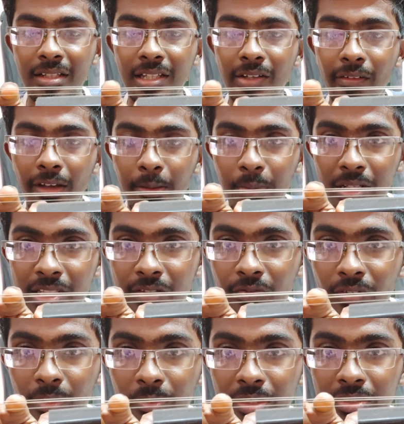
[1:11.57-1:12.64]
The vibration
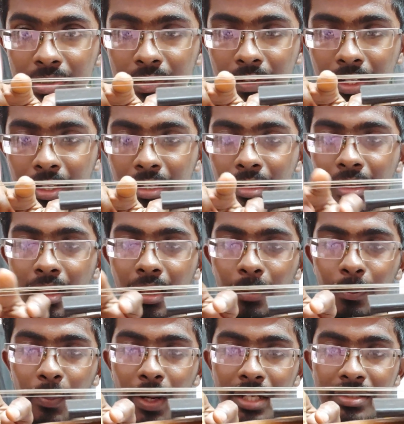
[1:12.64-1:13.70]
from the string
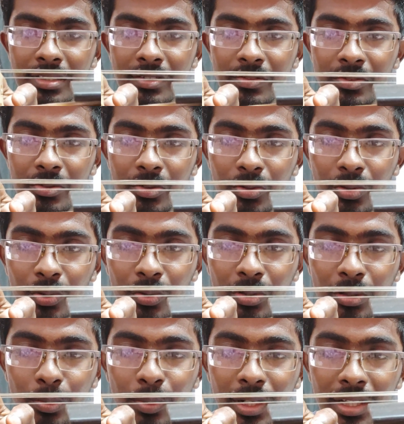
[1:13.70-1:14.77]
passes through
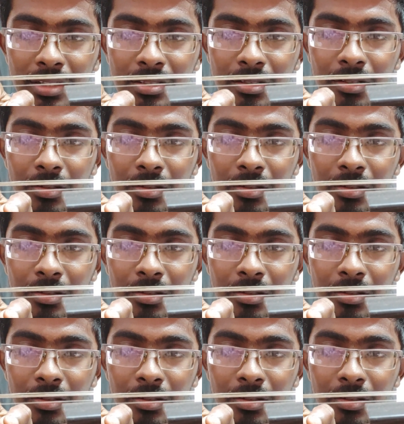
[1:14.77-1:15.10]
the bridge